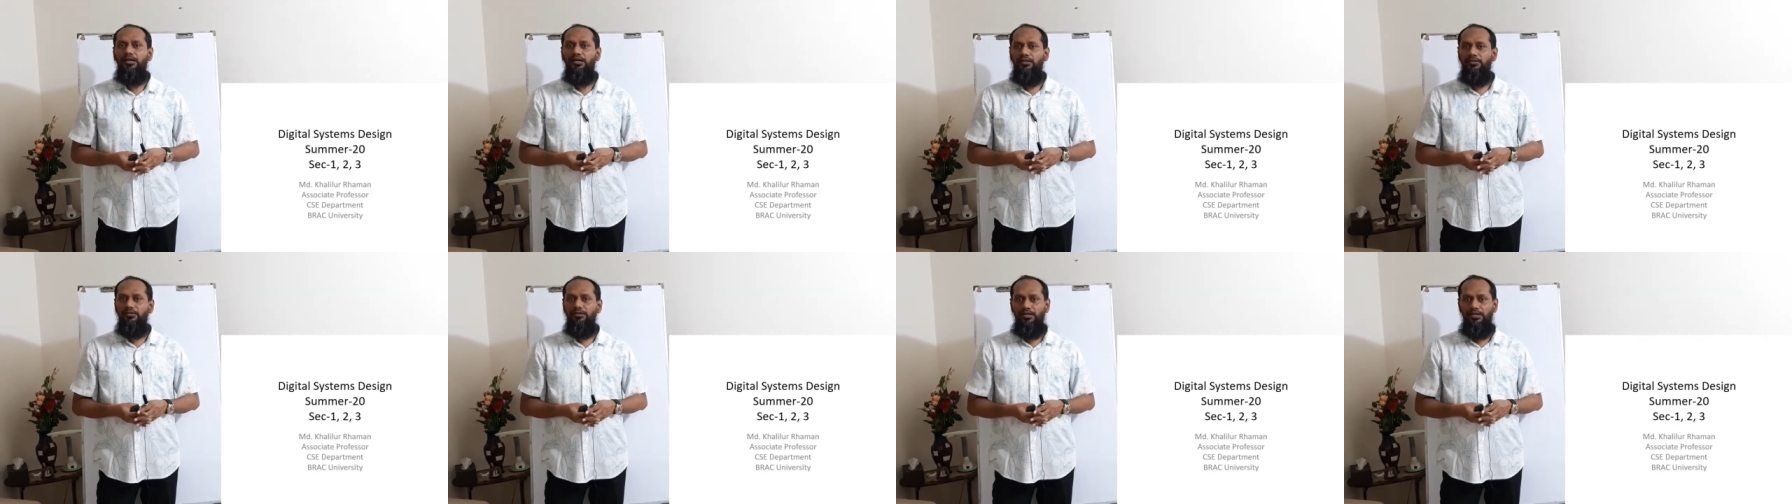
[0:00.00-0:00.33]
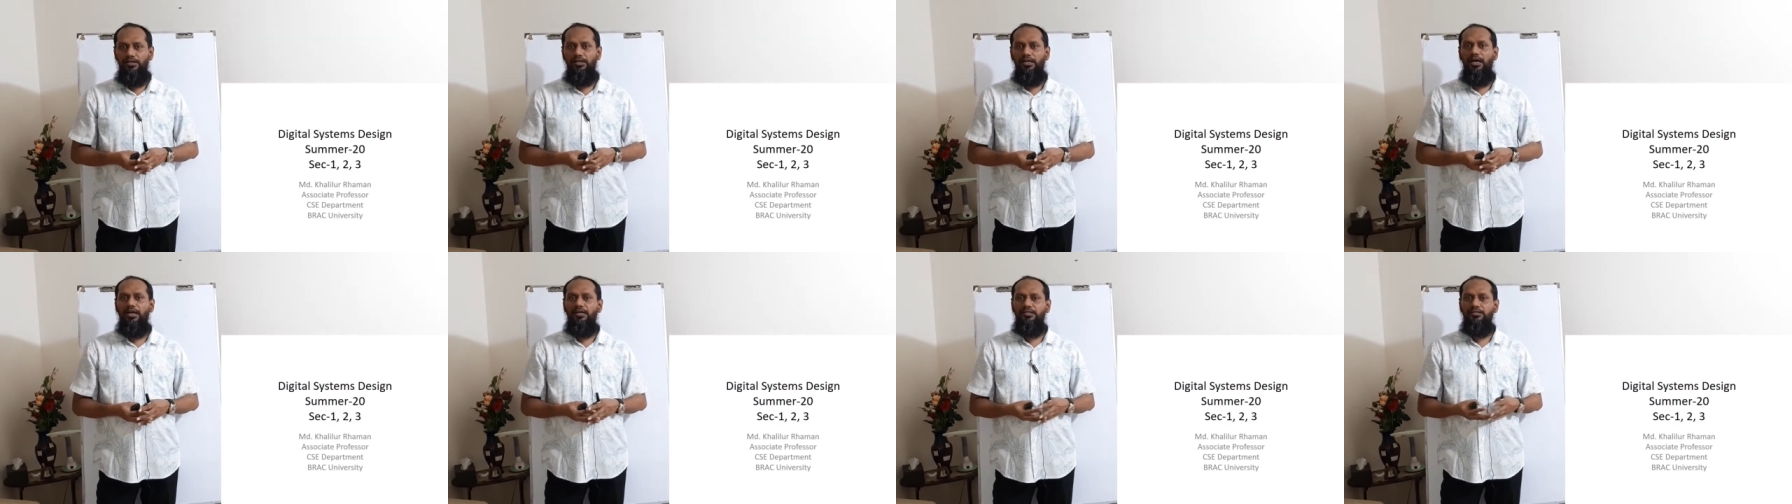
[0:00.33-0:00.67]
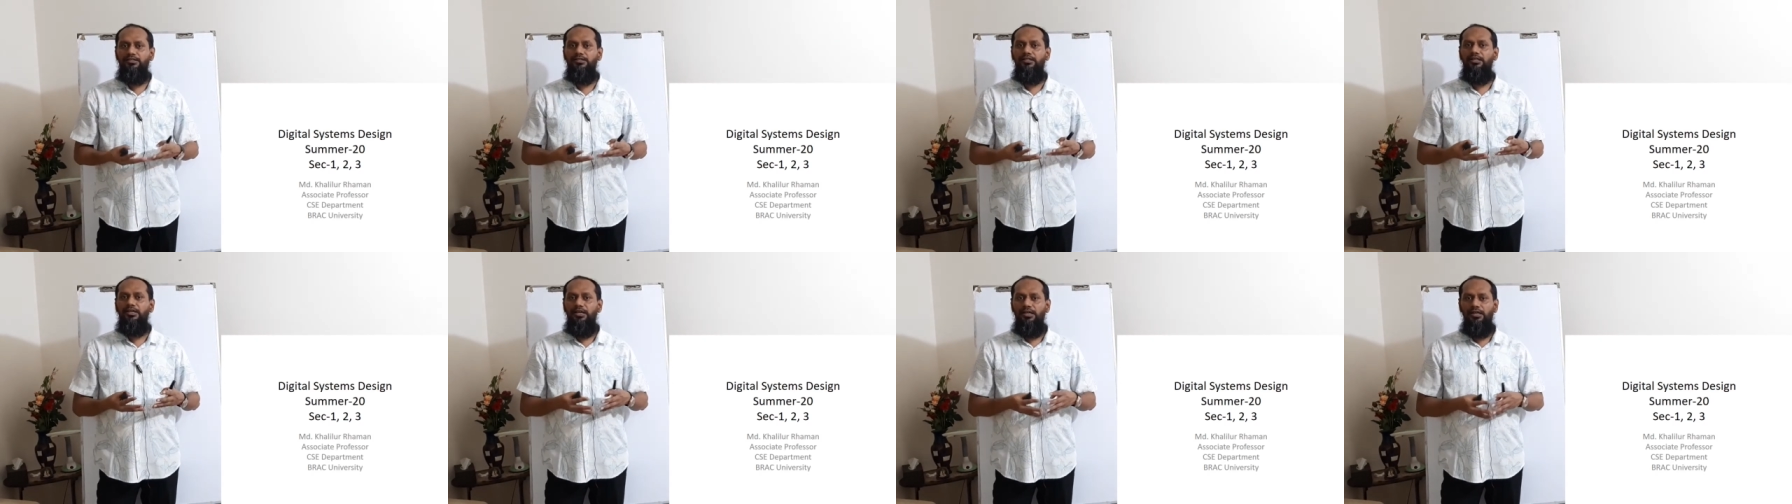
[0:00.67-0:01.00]
okay,
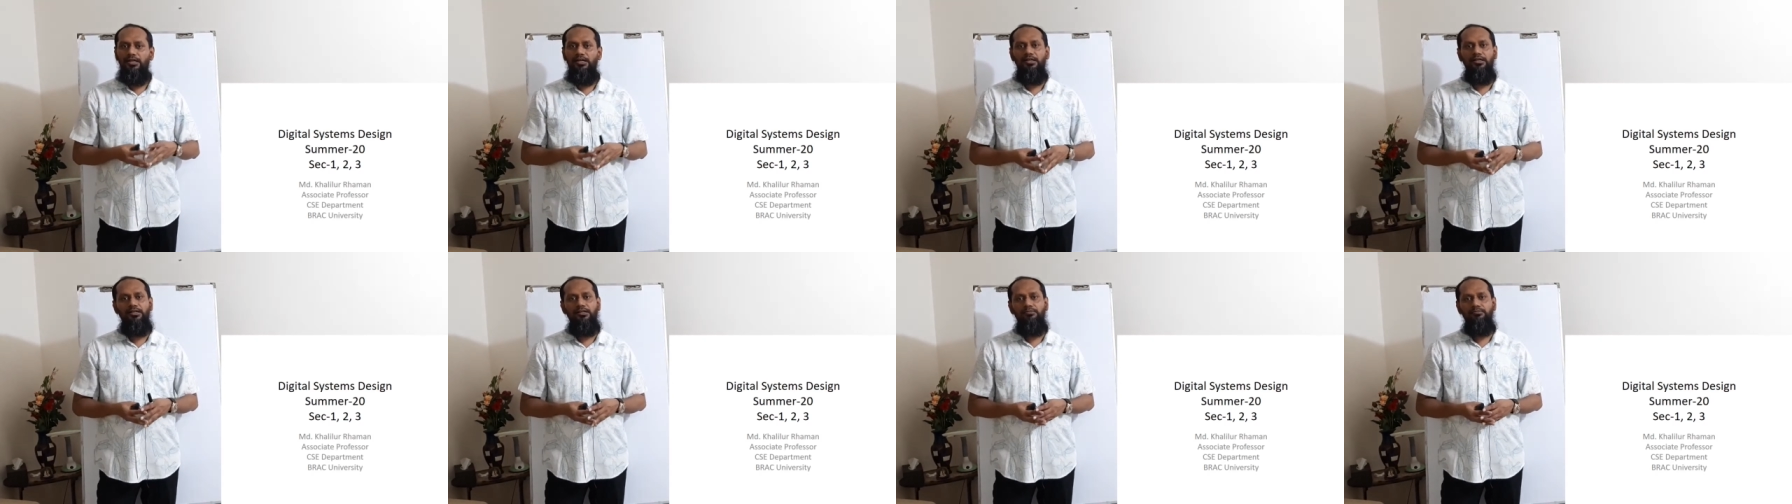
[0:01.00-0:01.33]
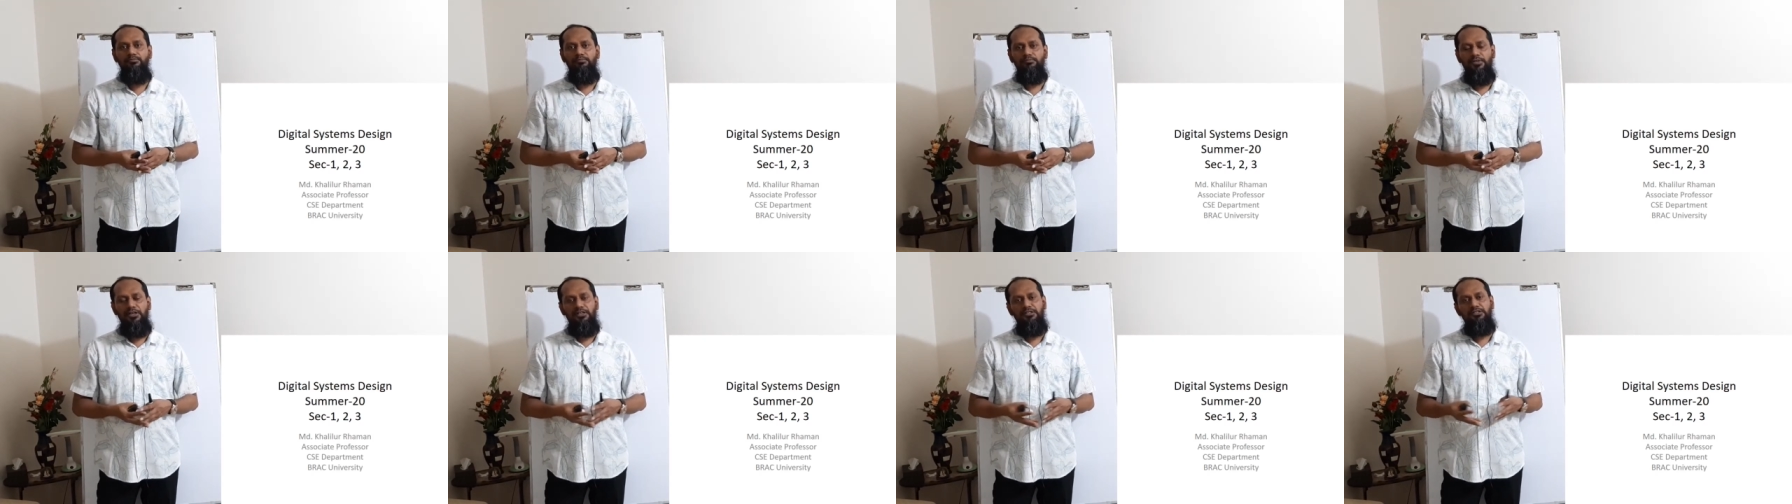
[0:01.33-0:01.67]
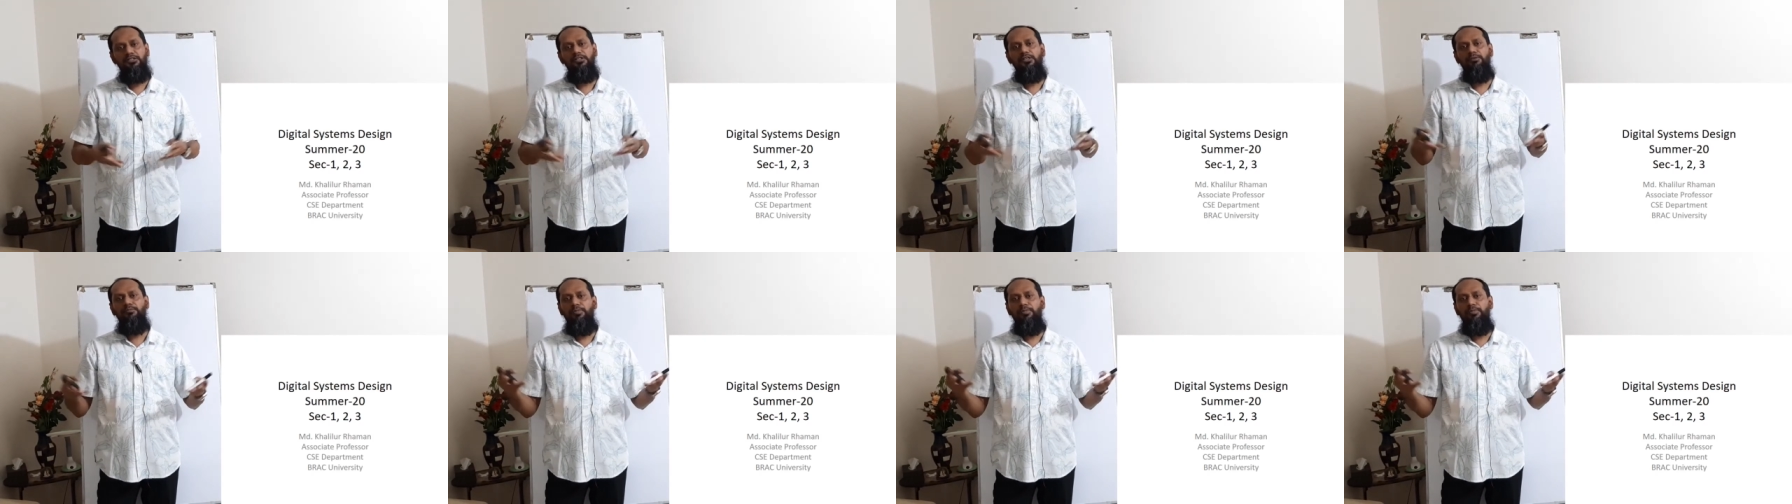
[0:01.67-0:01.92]
RC car, RC